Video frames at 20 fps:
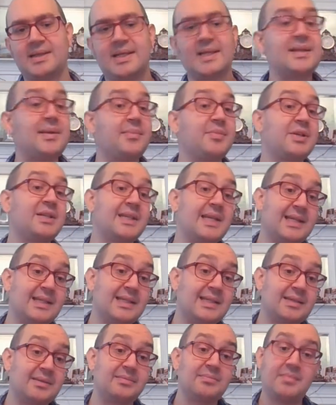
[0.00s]
So that's number
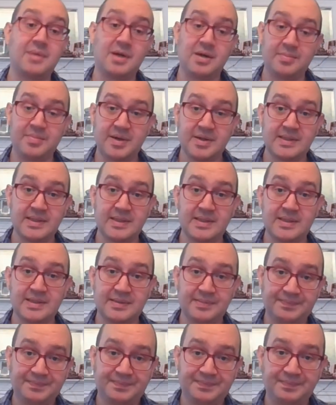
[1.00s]
6,
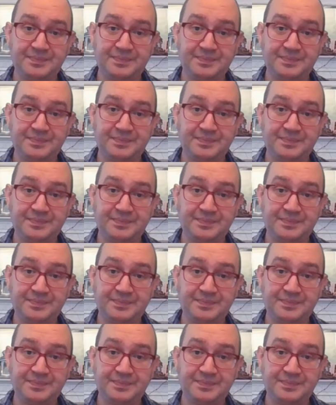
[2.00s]
Mariposas.